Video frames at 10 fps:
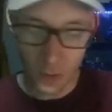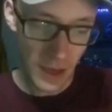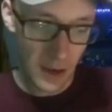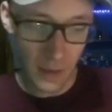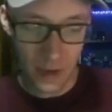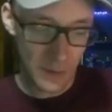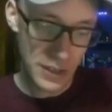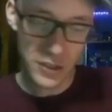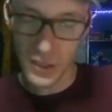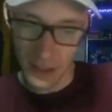You cannot
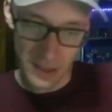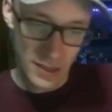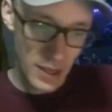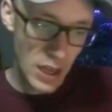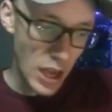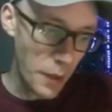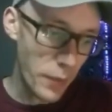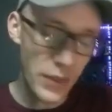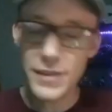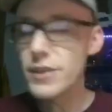defeat Justice.
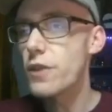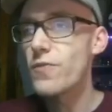But this is